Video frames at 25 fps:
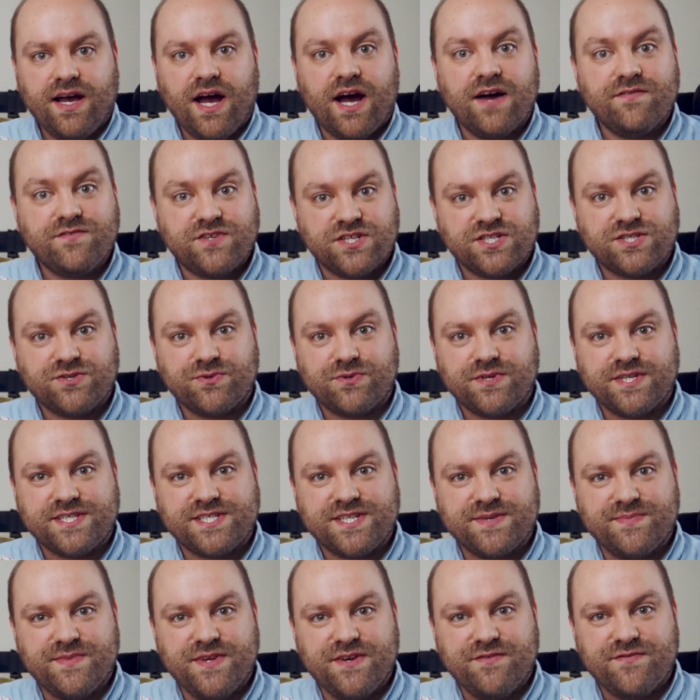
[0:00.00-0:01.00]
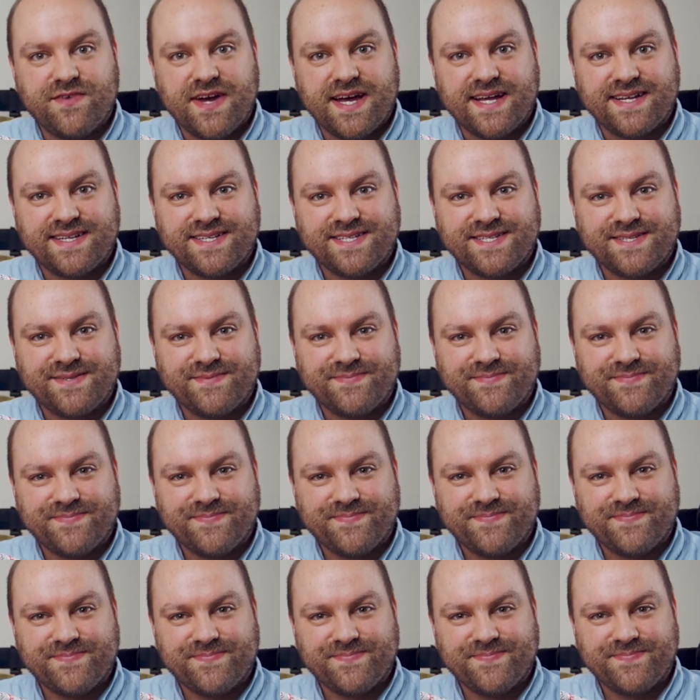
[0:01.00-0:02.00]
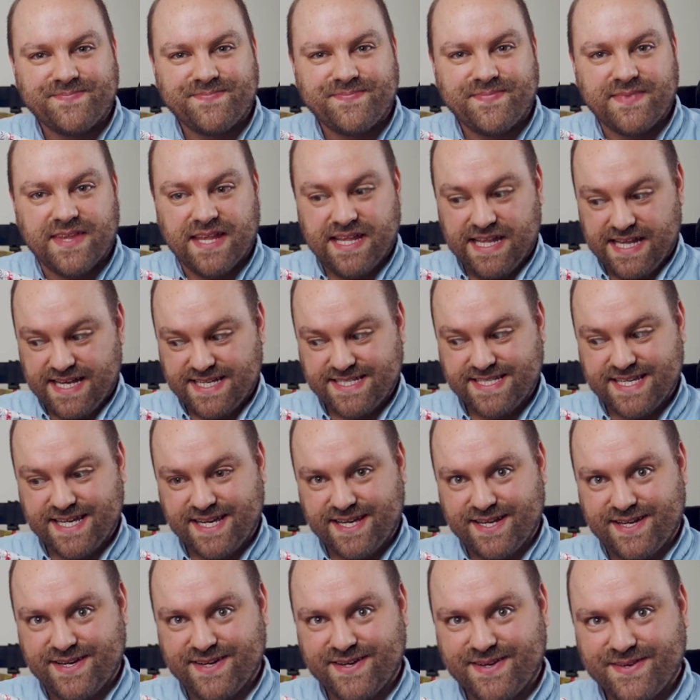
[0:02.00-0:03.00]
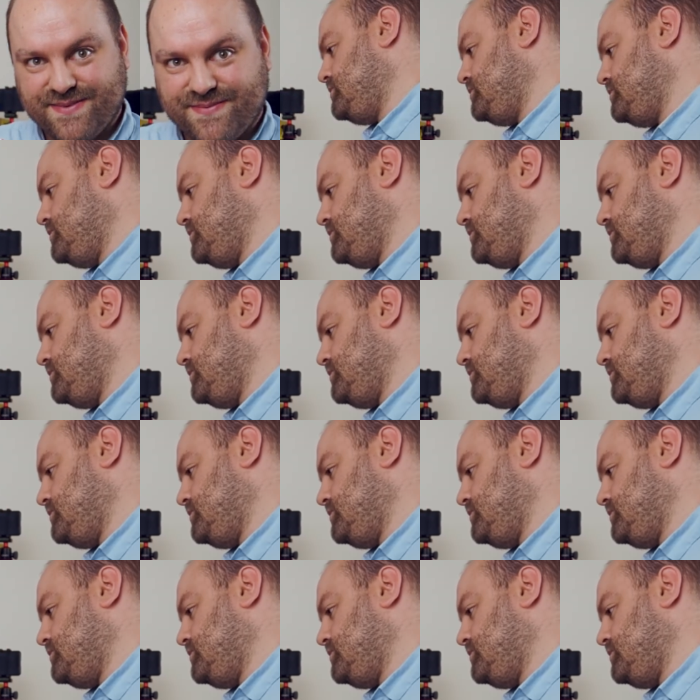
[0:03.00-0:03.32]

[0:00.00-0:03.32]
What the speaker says: I've just ordered some new fans. Let's take a look.